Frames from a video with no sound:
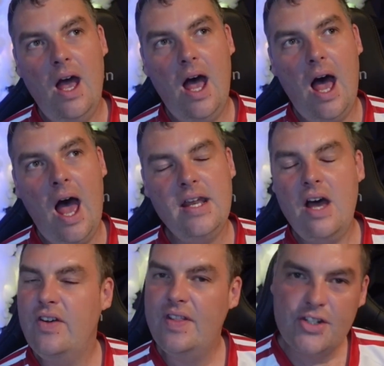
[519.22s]
And I
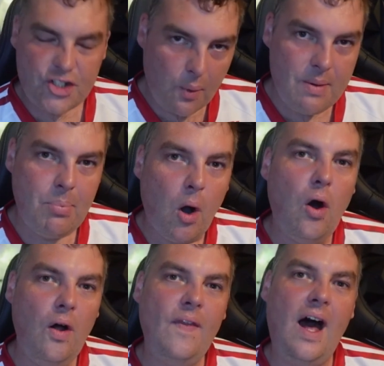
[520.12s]
think that's so
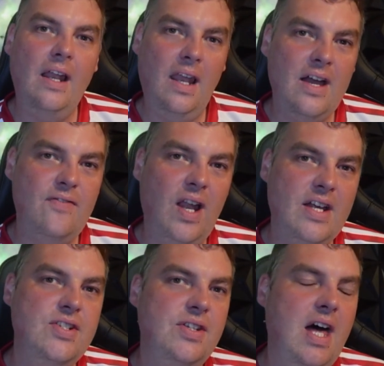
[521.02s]
important, that life
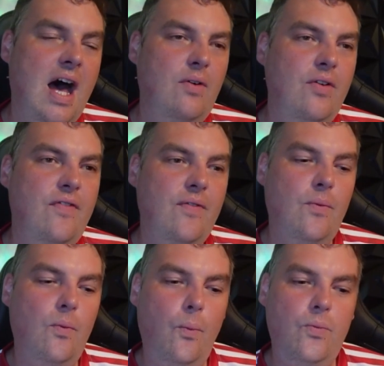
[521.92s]
lesson there of
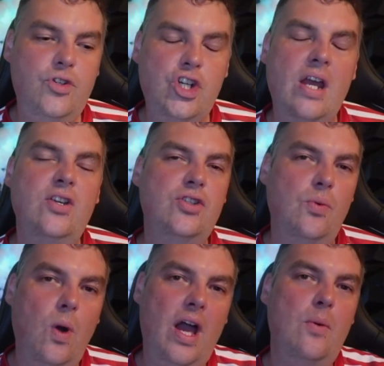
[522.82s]
change the
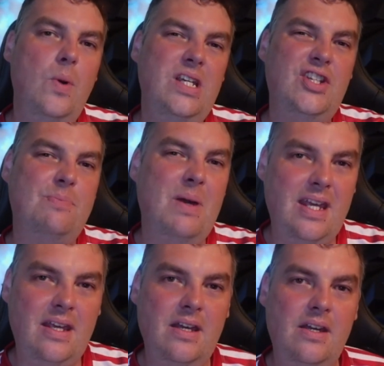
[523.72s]
way we
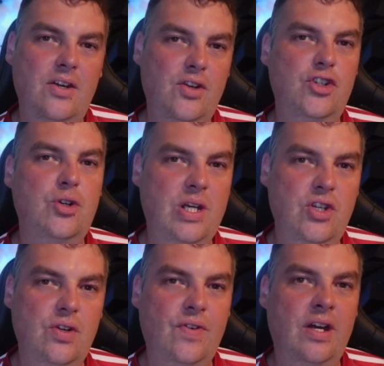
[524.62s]
speak to each
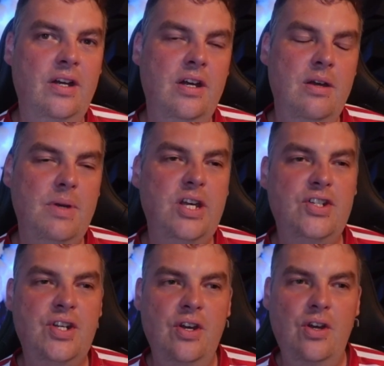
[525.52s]
other.
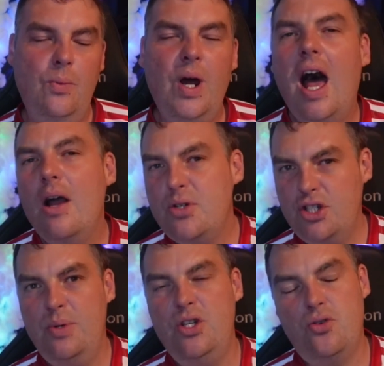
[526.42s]
Because when I was
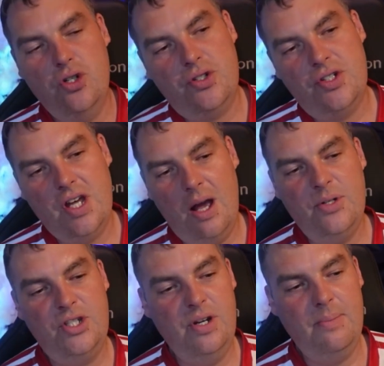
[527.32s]
doing drugs, I was
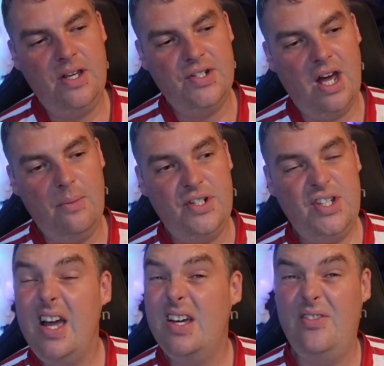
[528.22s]
doing it because I was
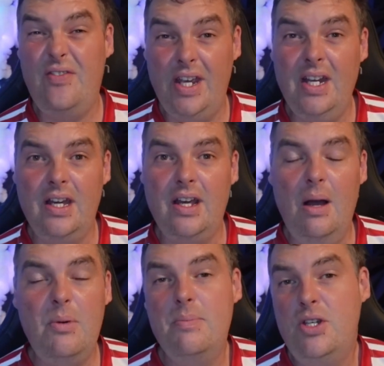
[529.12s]
tired of feeling. I'm
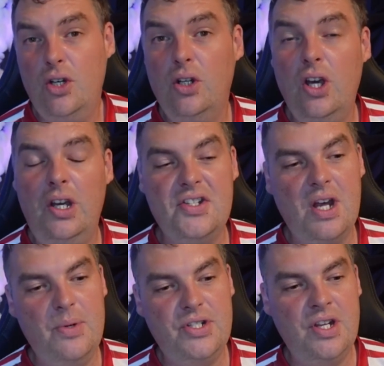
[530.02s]
going to be totally honest. I
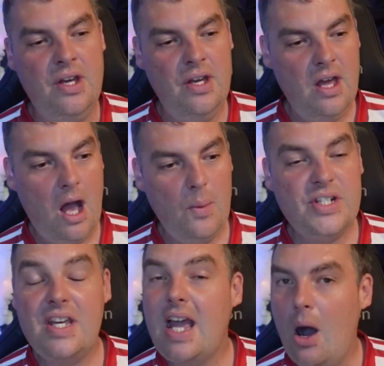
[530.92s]
was a
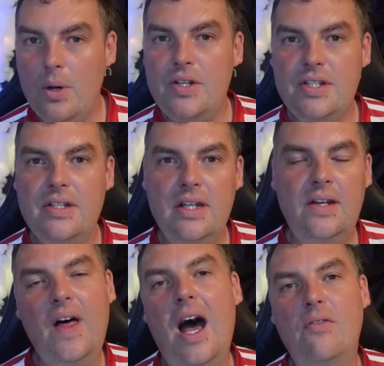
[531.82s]
coward in
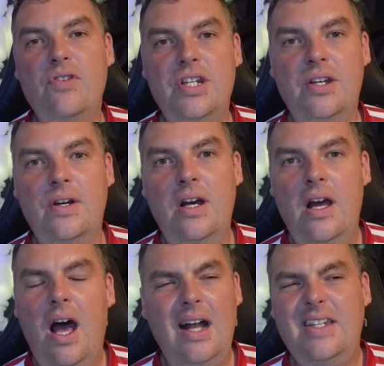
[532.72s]
that avenue.
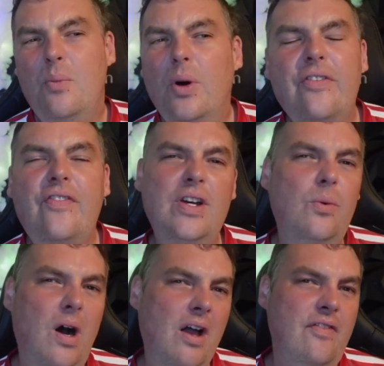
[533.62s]
I didn't want to feel
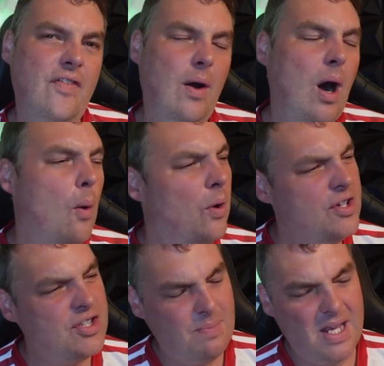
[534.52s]
what I felt. I wanted
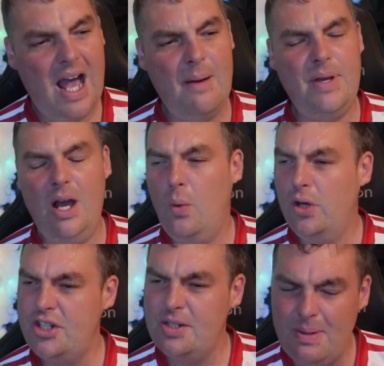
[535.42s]
to be happy. I wanted
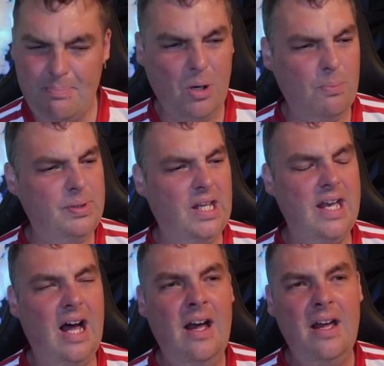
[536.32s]
to be bubbly.
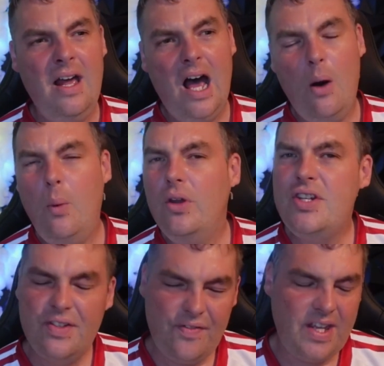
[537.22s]
I wanted
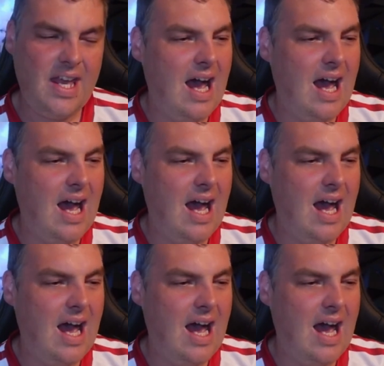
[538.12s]
to forget.